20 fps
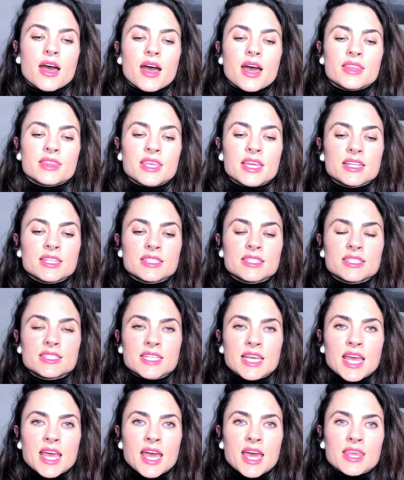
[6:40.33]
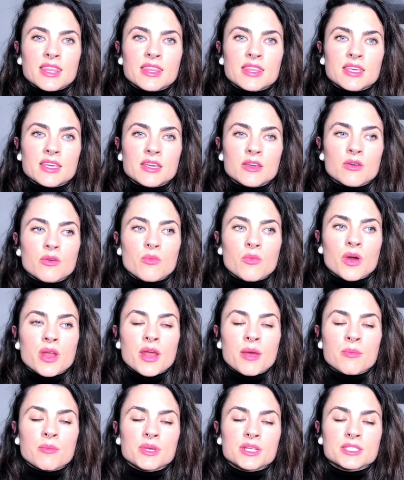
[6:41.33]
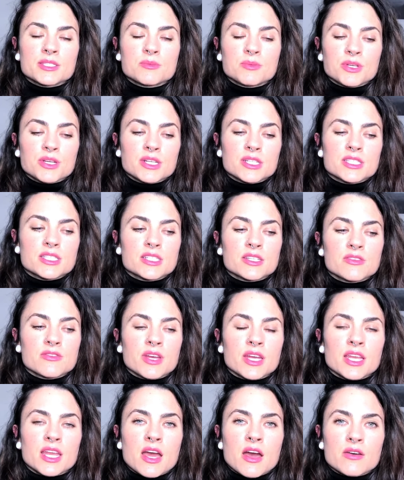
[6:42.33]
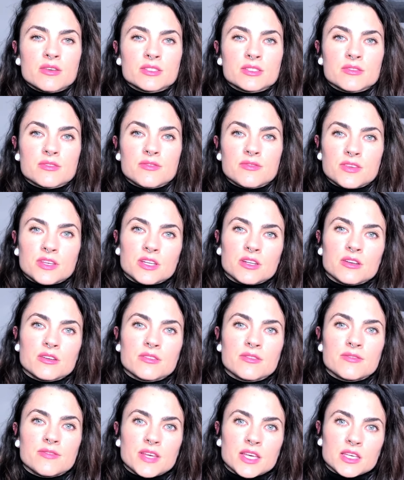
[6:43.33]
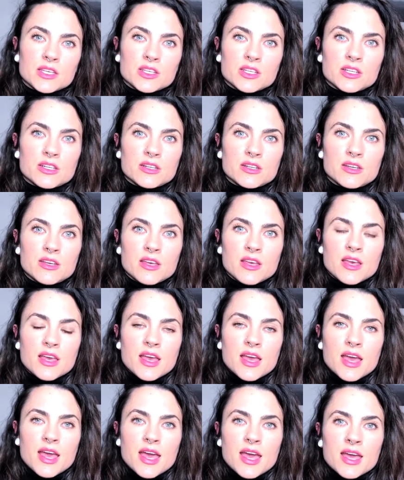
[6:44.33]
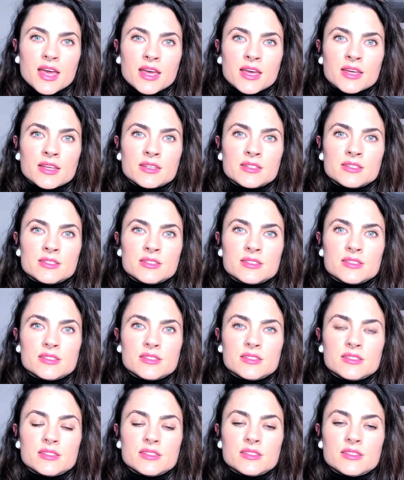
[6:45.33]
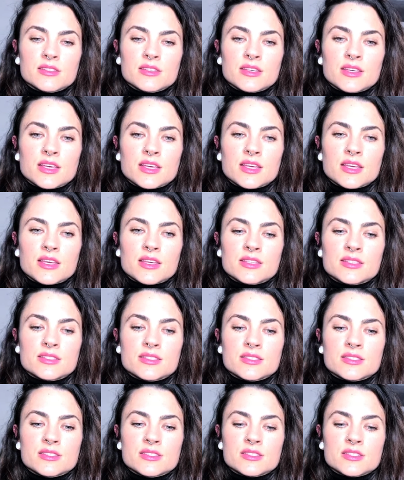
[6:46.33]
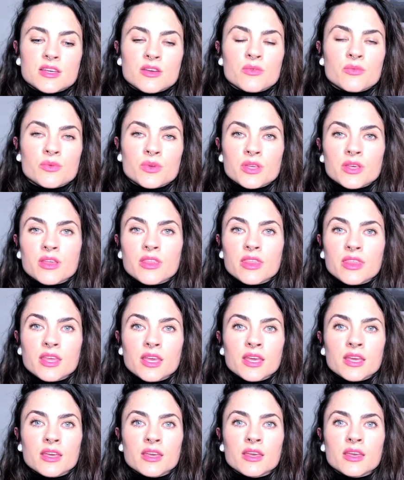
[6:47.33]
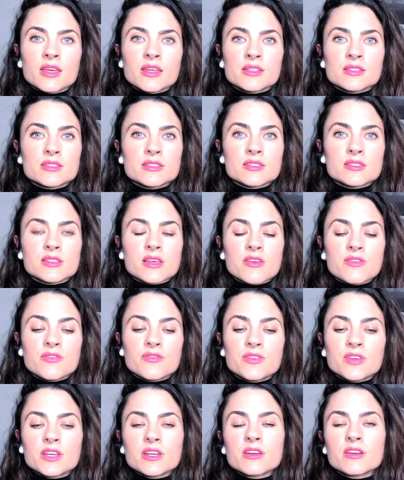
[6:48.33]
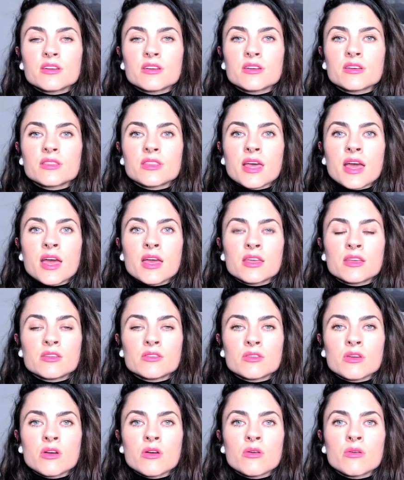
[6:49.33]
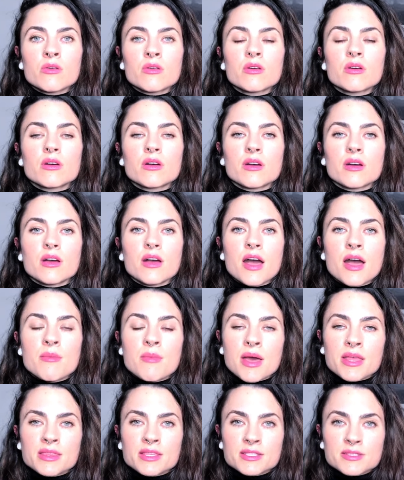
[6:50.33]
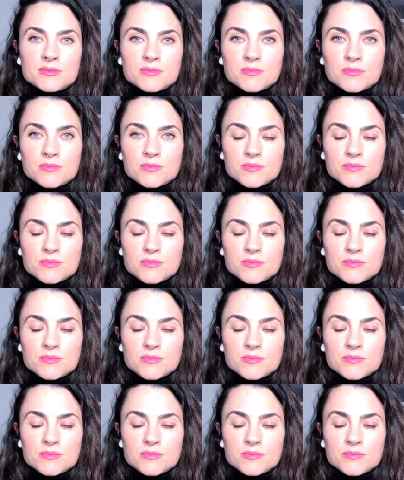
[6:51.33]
At the end of the day, I think what I'm experiencing right now is a fear of failure. And it's a real thing. It's a fear that, you know, I'm at this